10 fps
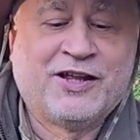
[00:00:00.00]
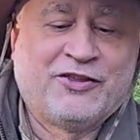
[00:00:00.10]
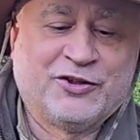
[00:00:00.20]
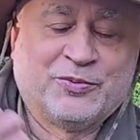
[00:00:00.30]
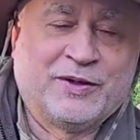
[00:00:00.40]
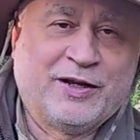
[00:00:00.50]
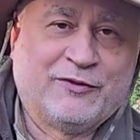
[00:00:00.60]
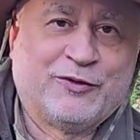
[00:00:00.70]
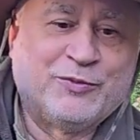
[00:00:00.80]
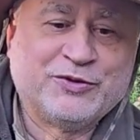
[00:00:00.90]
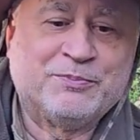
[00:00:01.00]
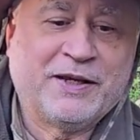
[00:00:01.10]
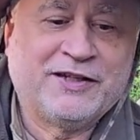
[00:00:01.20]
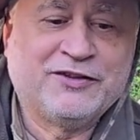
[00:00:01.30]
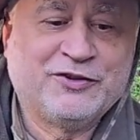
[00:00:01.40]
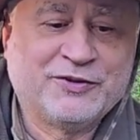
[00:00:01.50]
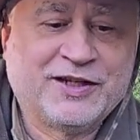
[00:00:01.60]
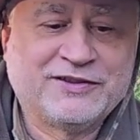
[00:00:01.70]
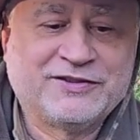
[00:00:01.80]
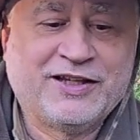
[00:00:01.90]
This one, however, was made in the
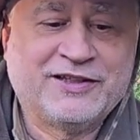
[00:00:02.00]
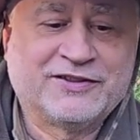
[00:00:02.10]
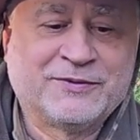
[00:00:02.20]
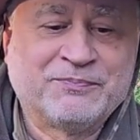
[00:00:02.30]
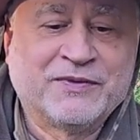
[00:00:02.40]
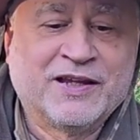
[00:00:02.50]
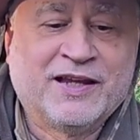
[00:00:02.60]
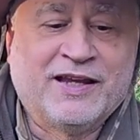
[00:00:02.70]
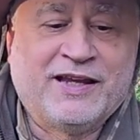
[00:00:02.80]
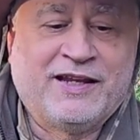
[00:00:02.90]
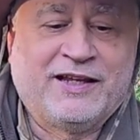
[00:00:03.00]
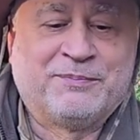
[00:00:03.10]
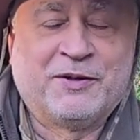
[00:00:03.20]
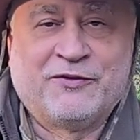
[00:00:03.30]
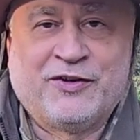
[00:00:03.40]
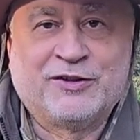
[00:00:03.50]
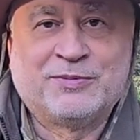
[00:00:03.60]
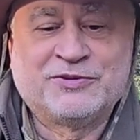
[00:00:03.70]
United States. It has been available